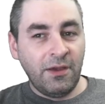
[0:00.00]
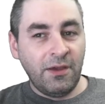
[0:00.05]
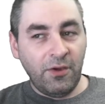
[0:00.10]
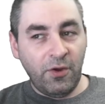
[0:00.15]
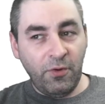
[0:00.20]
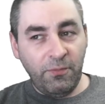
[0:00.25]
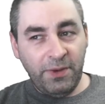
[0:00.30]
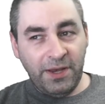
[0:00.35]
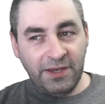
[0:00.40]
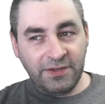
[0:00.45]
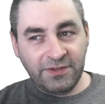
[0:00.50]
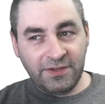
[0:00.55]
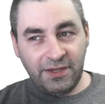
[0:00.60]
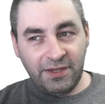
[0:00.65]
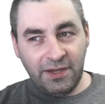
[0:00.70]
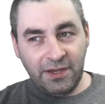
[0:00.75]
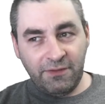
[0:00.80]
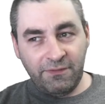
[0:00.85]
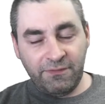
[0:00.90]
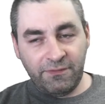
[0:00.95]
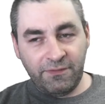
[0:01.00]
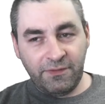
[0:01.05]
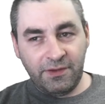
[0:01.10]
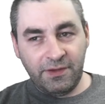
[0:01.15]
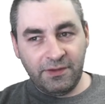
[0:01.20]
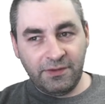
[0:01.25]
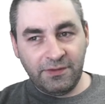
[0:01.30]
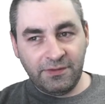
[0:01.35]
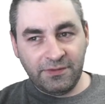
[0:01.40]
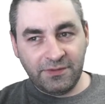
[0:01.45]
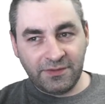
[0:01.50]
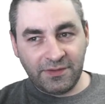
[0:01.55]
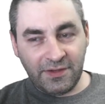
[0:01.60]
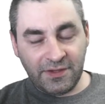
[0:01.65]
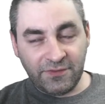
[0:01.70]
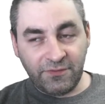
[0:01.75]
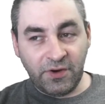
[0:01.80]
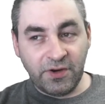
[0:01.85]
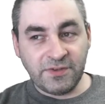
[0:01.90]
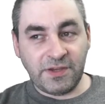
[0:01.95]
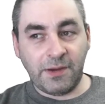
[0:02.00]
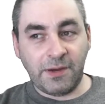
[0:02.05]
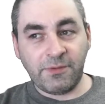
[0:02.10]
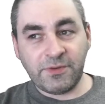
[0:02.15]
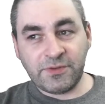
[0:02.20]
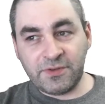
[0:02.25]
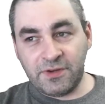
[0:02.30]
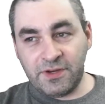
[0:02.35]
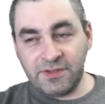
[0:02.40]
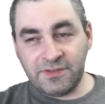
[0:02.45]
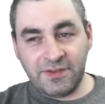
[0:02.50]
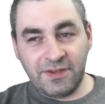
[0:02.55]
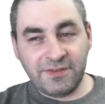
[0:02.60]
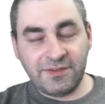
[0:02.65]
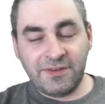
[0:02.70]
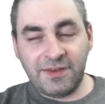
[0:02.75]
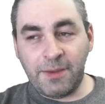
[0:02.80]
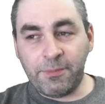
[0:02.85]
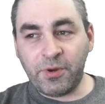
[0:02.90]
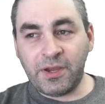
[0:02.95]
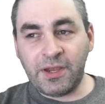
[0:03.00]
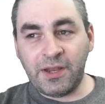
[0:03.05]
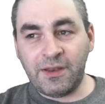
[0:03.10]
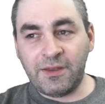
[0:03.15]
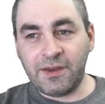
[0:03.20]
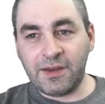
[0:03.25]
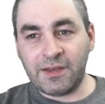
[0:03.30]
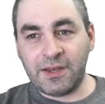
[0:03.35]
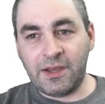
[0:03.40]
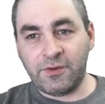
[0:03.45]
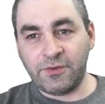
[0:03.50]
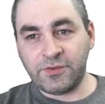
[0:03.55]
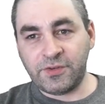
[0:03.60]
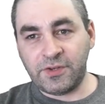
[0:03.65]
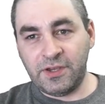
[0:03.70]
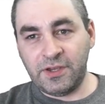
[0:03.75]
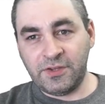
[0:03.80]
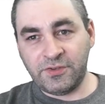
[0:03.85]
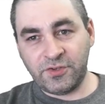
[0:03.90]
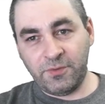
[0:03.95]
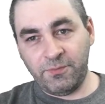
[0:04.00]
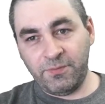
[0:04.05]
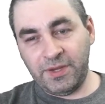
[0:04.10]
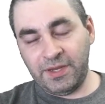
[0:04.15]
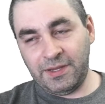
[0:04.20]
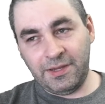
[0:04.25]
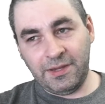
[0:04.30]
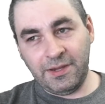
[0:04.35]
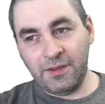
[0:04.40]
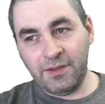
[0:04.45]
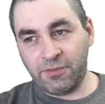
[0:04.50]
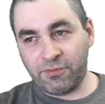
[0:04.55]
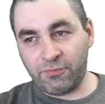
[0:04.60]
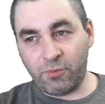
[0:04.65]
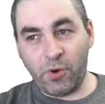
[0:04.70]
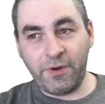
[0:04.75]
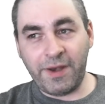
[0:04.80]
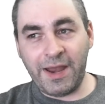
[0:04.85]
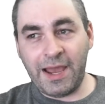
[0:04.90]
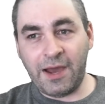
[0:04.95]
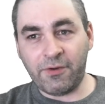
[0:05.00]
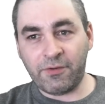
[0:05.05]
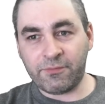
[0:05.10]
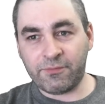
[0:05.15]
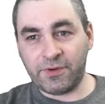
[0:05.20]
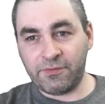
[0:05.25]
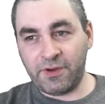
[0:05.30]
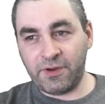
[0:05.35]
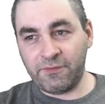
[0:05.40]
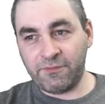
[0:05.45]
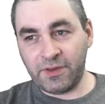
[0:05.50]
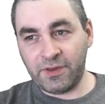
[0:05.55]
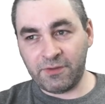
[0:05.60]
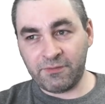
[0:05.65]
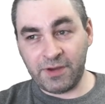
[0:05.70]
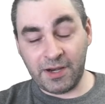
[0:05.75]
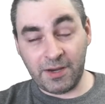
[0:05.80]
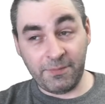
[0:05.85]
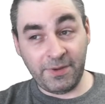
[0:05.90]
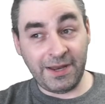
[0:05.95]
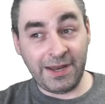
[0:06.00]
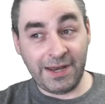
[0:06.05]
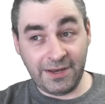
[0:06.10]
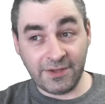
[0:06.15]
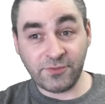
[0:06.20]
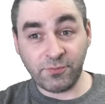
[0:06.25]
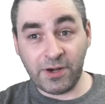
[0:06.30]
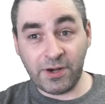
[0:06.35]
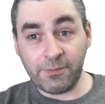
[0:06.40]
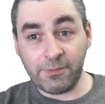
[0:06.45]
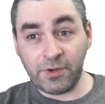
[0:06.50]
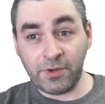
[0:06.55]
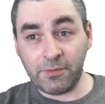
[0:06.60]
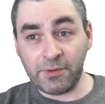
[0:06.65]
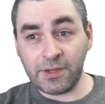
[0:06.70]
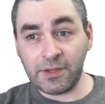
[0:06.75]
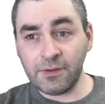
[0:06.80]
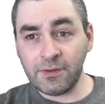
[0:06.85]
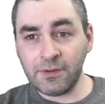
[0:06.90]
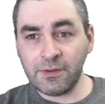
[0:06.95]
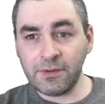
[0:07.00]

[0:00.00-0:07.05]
OpenSDF is, as far as I'm concerned, it's deprecated technology. It should be thrown out, rewritten from the ground up, and that is what I'm doing.